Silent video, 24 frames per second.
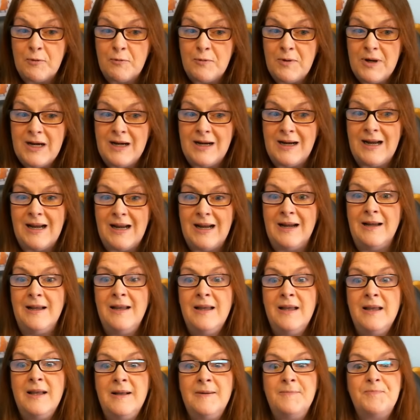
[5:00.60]
reading,
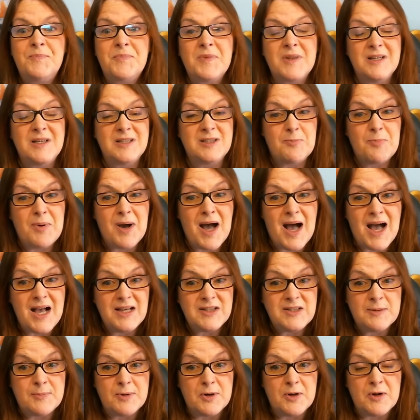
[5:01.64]
it's
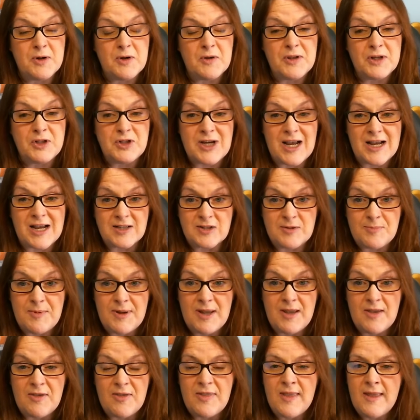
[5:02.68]
possible that Jack
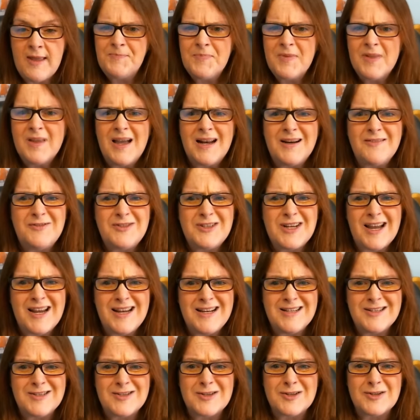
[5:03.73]
Smith kind of
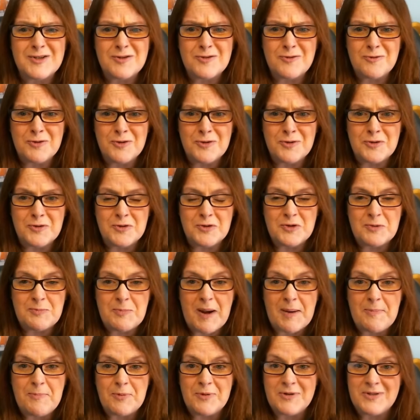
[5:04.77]
tightens the screws
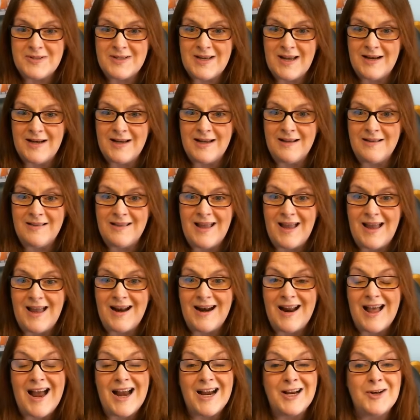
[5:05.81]
by presenting that
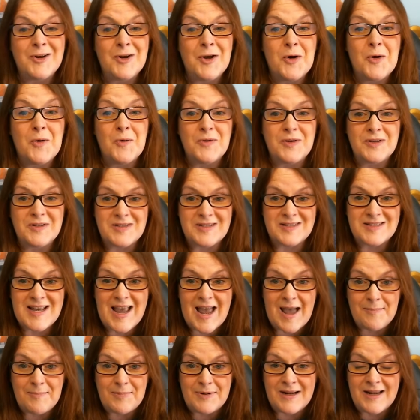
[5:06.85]
I know this is
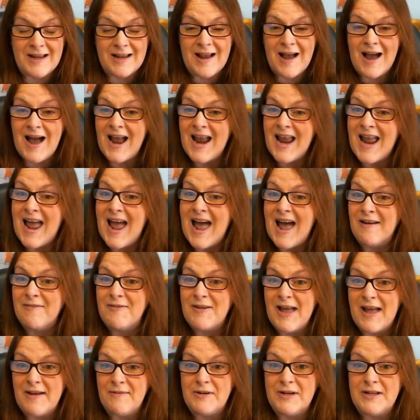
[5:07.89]
happening. I have
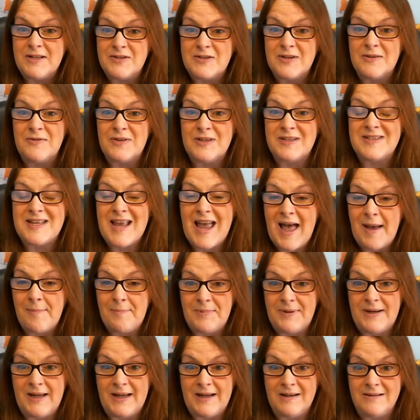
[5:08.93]
evidence of this
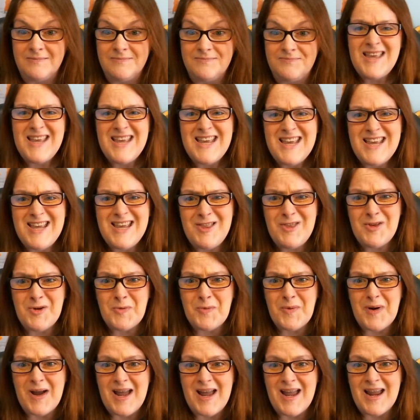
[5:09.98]
happening. Either
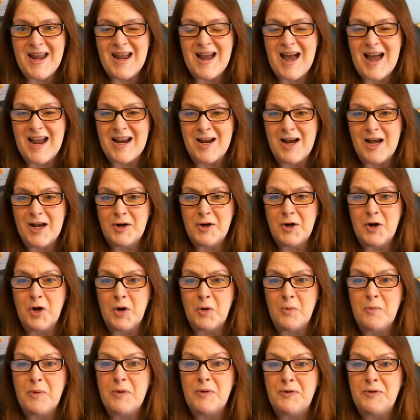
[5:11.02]
way, I got her
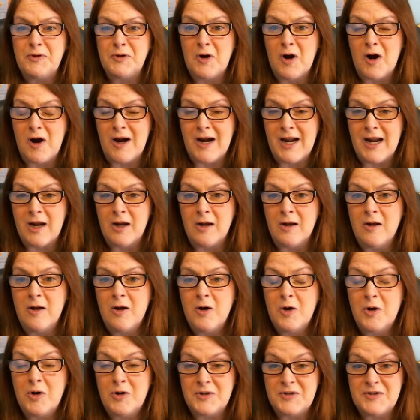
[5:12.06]
withdrawing
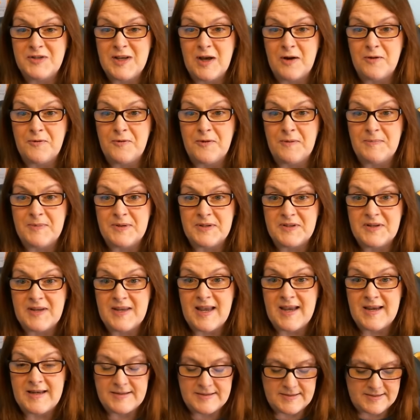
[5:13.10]
herself from this
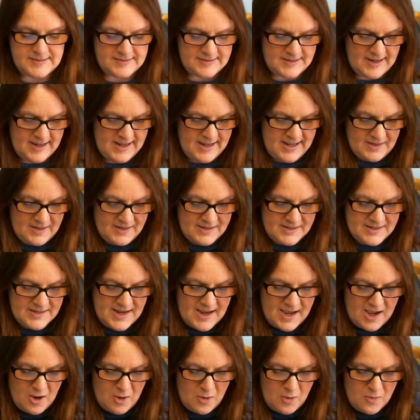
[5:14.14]
case.
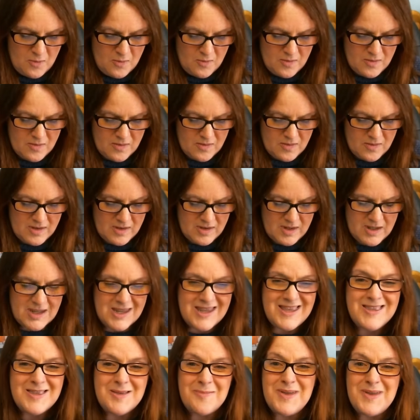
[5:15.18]
Now,
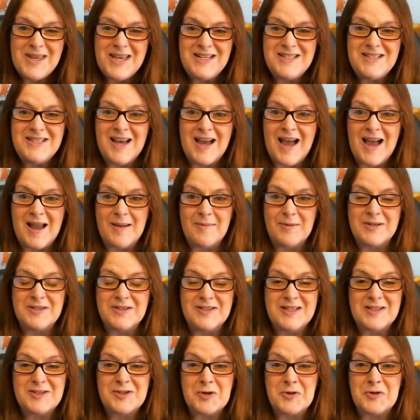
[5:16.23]
in the meantime, because
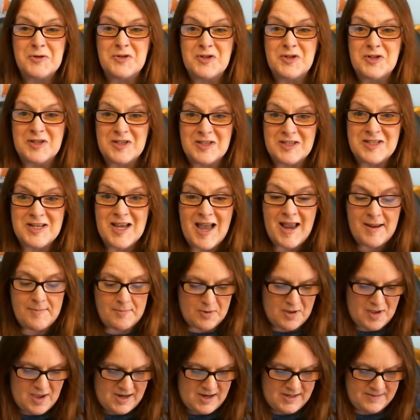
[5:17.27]
this goes to the
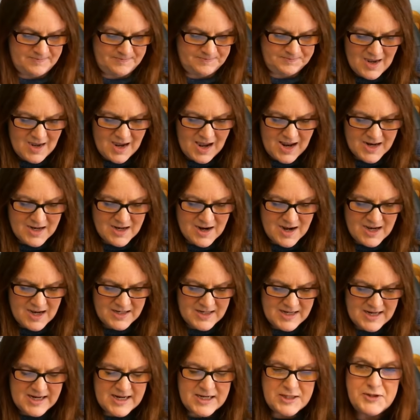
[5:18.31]
timeline, I got
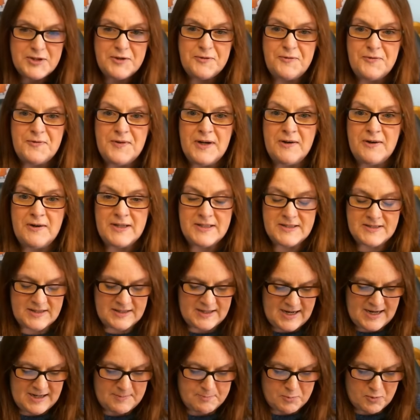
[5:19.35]
interference in
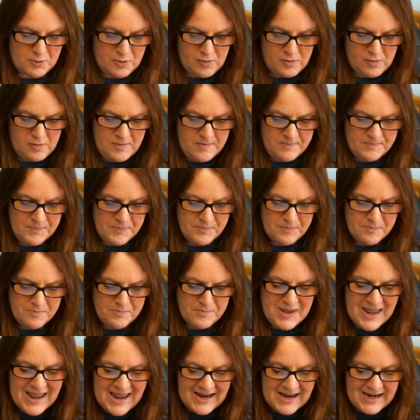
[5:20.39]
April,
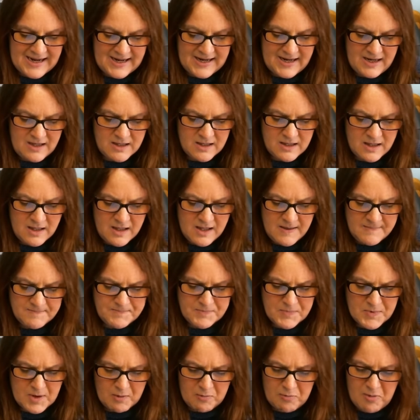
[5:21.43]
panic,
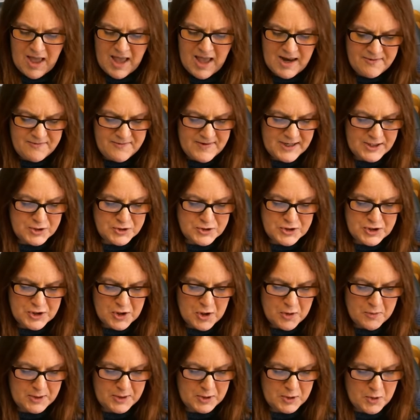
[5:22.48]
a lot of energy
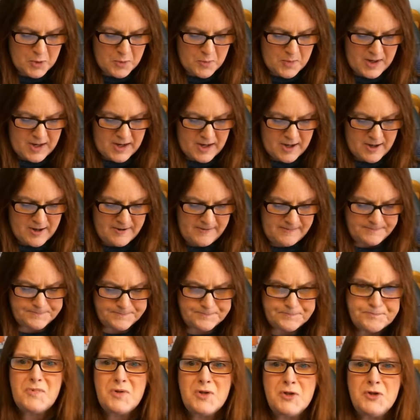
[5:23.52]
going nowhere,
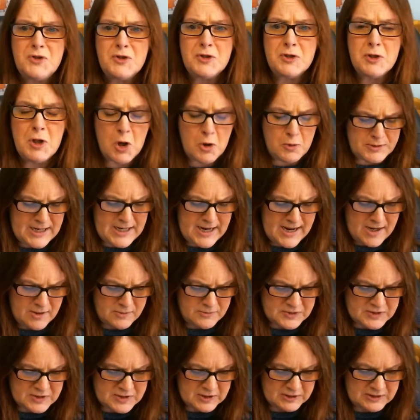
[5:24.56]

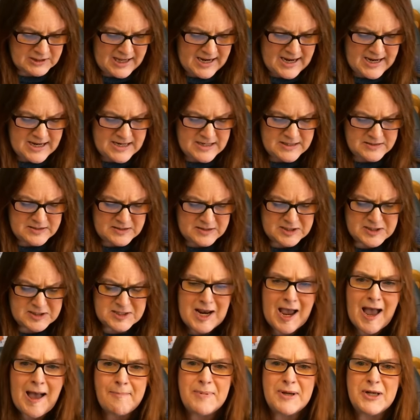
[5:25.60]
slowdowns, delays,
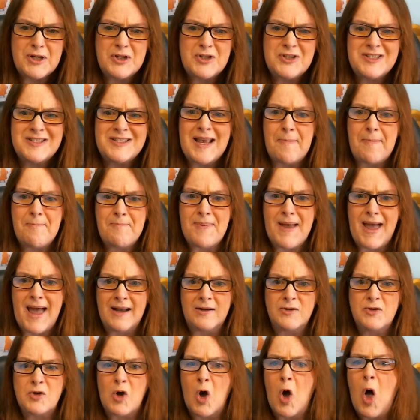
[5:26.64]
stoppage,
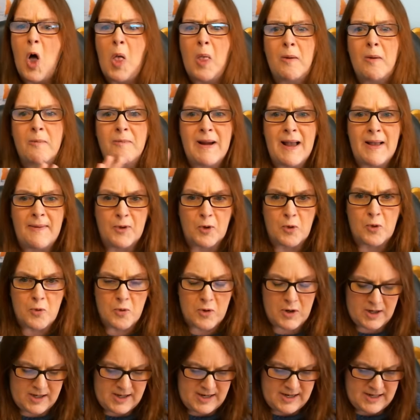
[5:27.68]
setbacks all around the
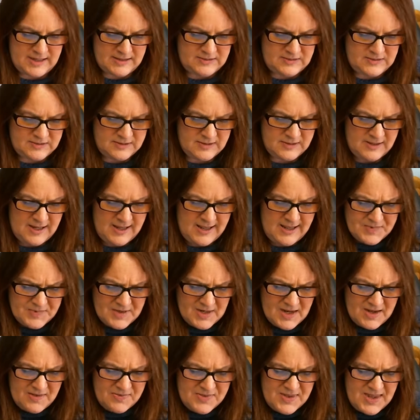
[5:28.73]
court case.
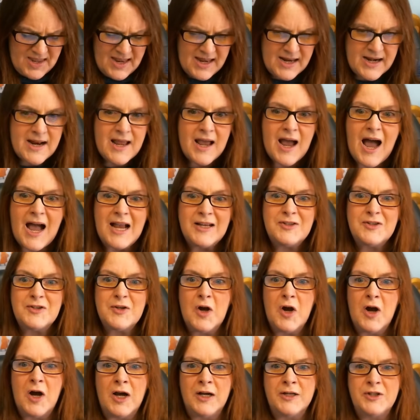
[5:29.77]
And then I
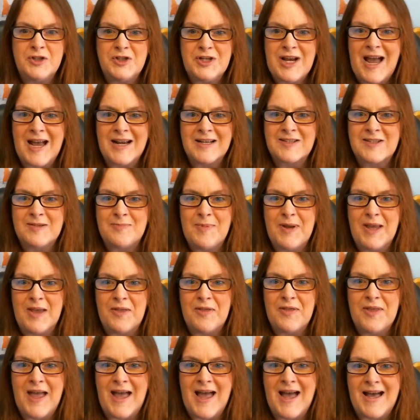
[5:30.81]
saw Jack Smith
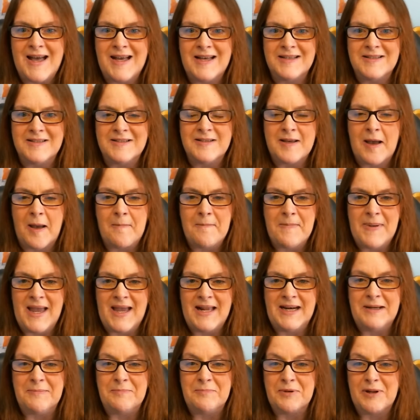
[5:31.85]
as a
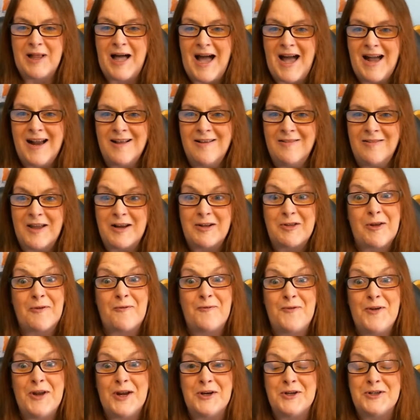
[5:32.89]
man in black, like the
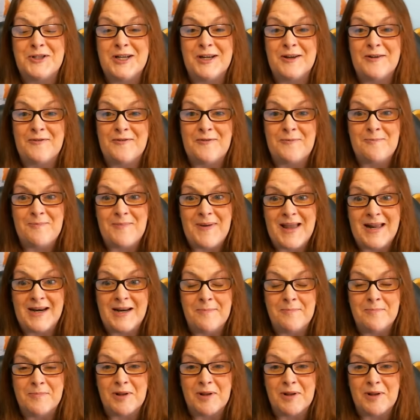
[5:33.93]
figurative man in